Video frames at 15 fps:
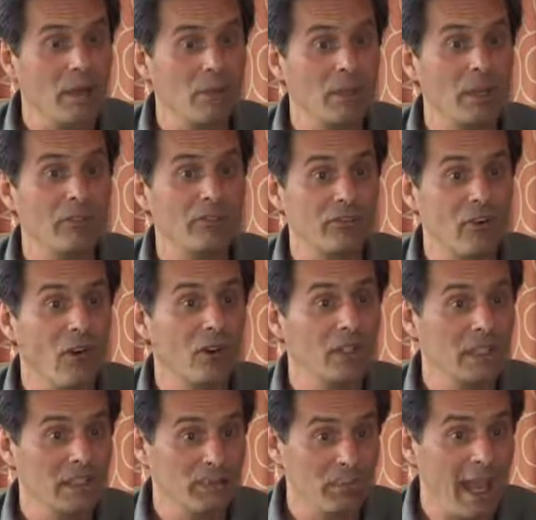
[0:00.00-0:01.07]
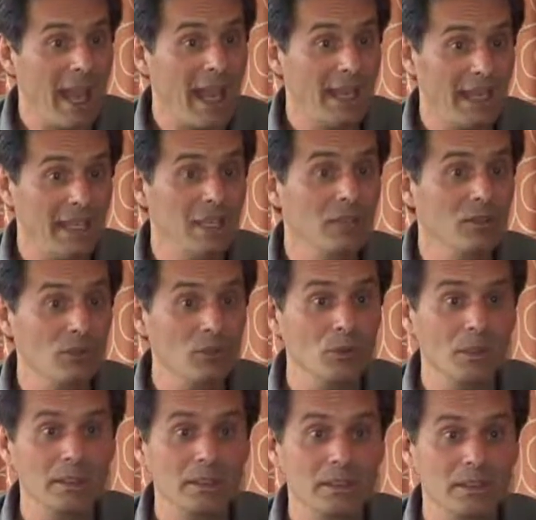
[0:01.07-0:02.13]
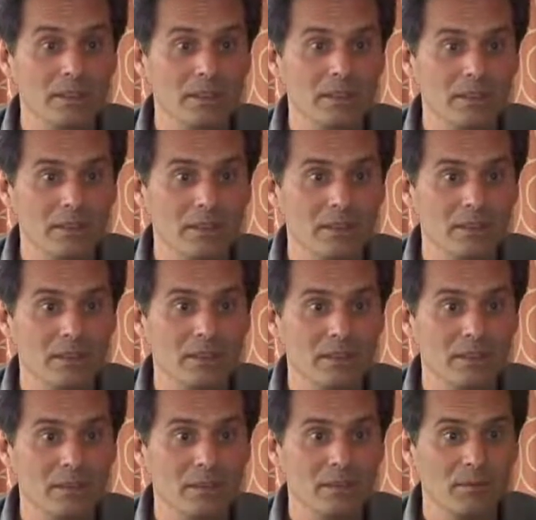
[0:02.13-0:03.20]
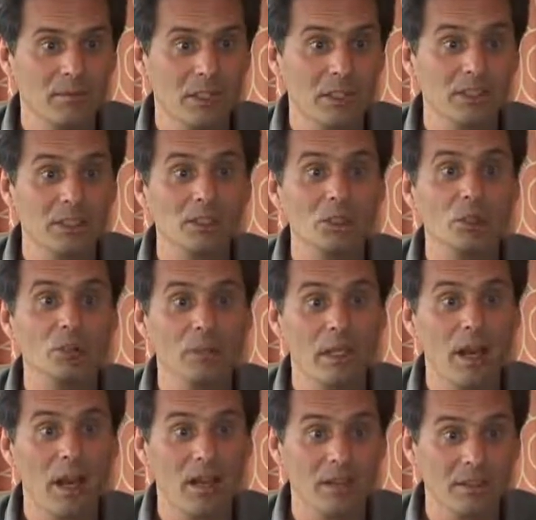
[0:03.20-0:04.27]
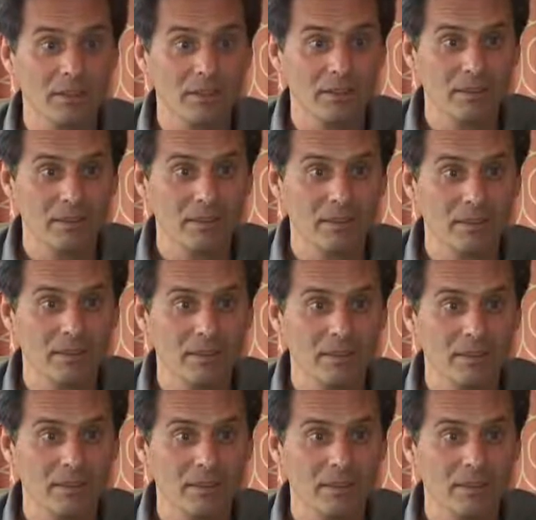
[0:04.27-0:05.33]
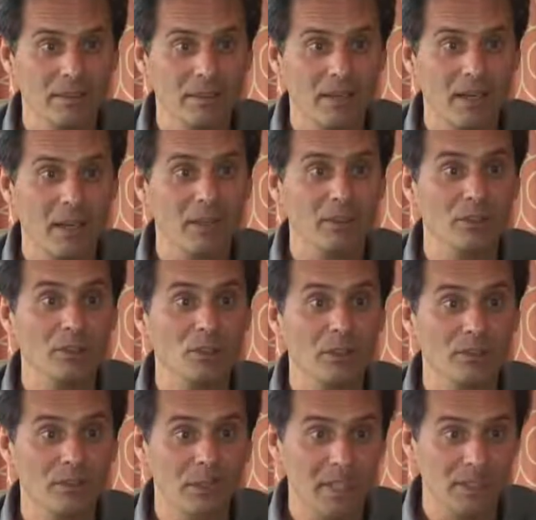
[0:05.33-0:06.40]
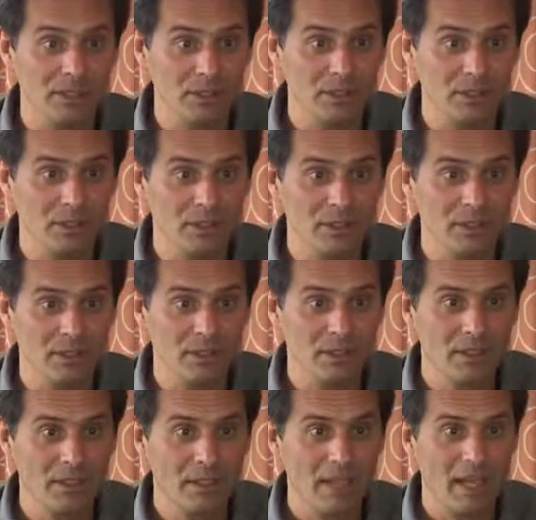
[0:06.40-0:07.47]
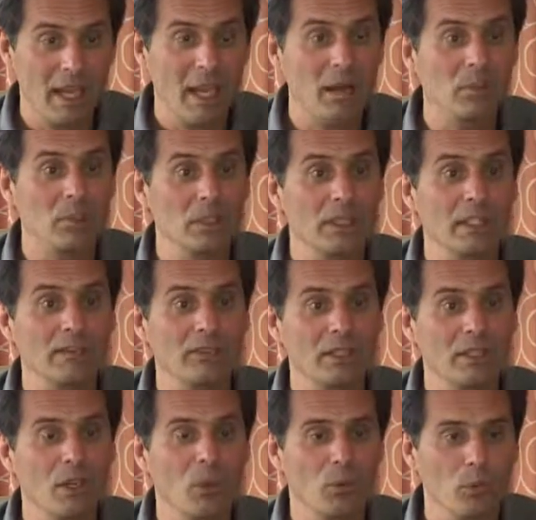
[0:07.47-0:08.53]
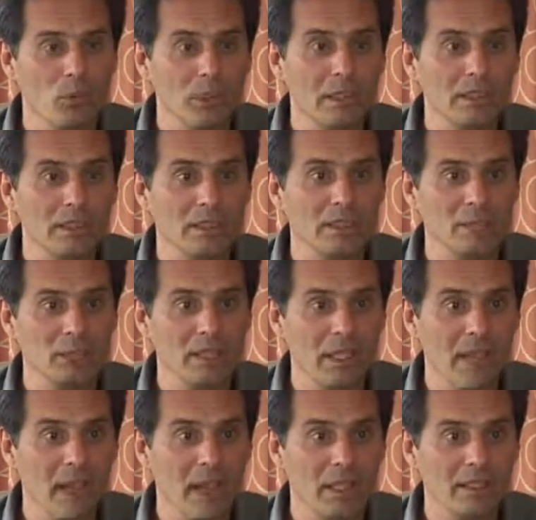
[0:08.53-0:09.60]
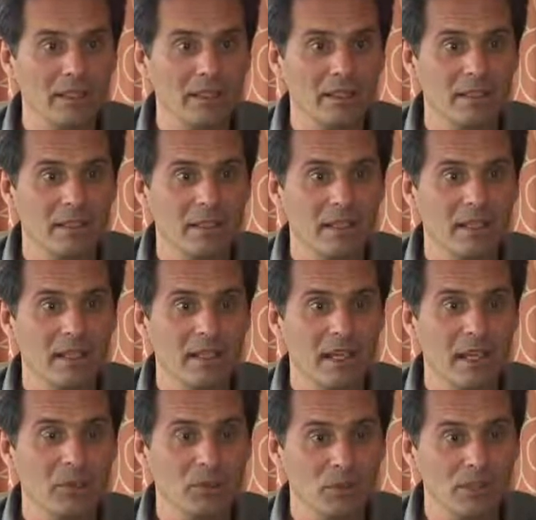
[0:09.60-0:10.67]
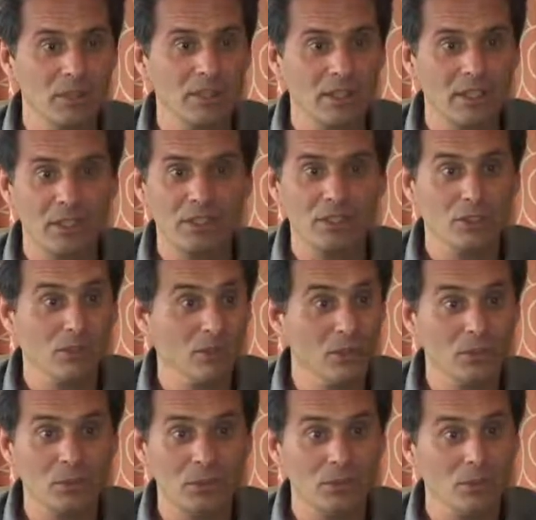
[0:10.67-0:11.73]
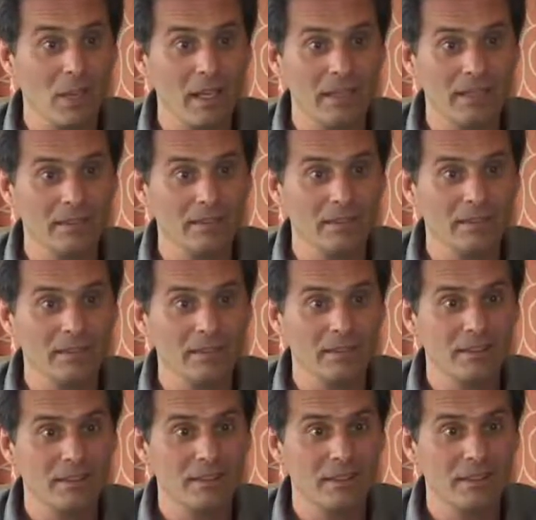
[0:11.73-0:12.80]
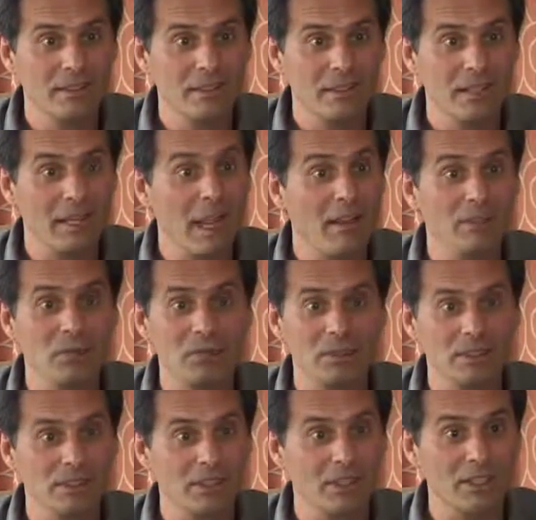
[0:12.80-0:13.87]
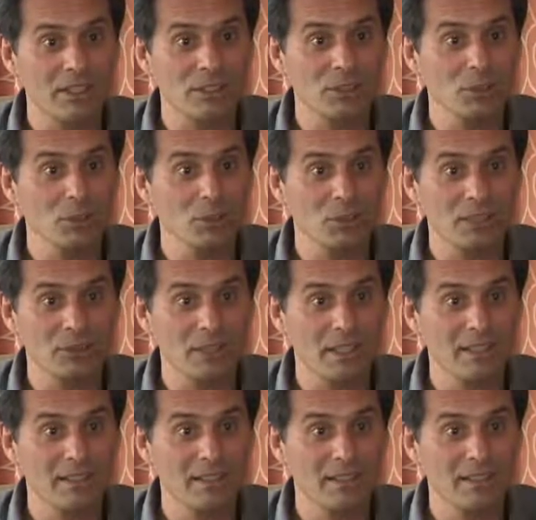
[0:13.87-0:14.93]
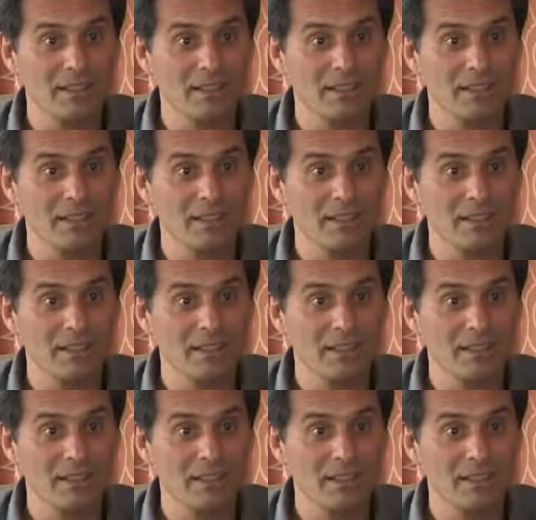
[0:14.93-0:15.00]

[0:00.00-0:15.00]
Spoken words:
And we are falling back into it because it's who we are, our intuitive nature. And we're leaving reason behind, and we're just starting to do what's right. And everyone's starting to do what's right.